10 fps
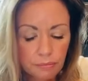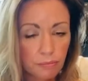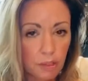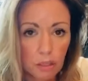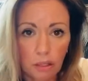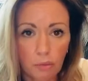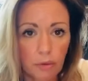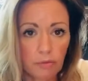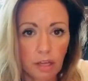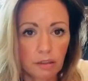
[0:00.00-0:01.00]
Look,
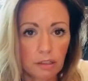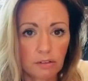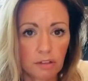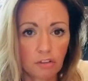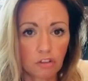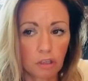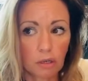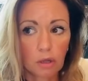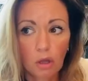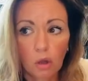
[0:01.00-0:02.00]
we've done the ascension.
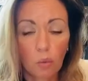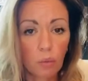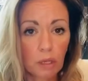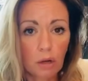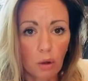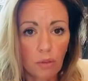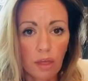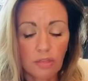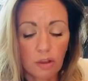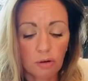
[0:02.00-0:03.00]
We know
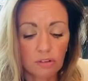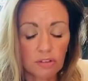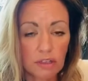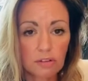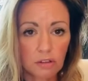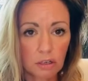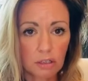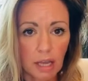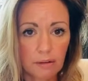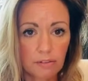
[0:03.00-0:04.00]
that there's things in our
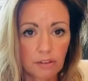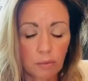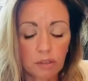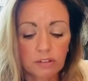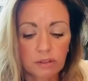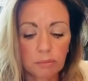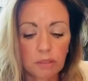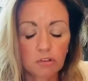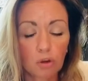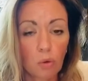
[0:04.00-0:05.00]
lives that we simply
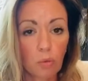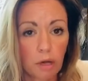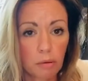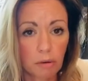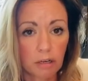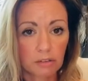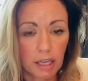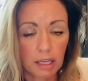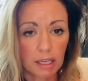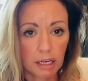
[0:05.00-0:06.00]
don't want to
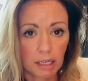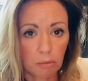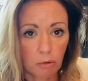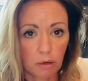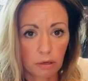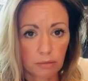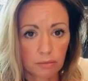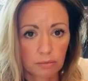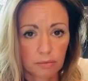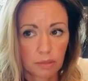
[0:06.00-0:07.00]
partake in anymore.
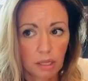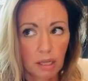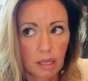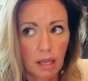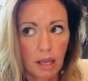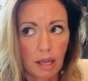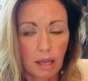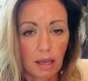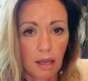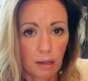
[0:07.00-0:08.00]

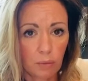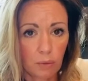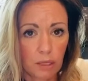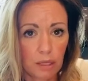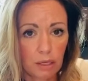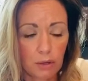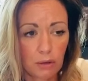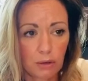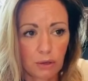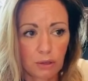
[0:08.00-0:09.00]
And we
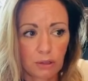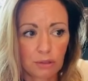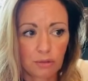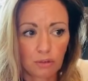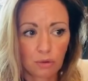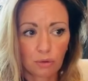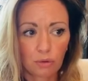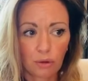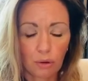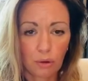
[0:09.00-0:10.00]
could do
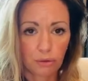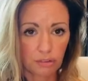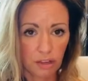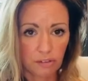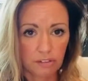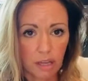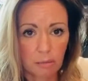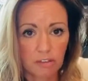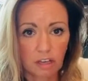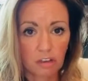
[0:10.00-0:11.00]
the whole
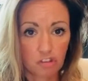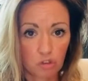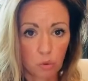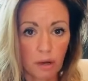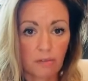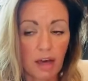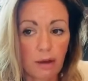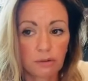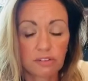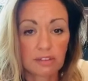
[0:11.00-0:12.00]
self-sabotage 12th
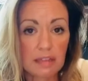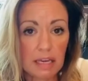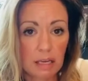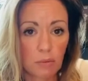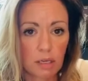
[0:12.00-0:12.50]
house thing.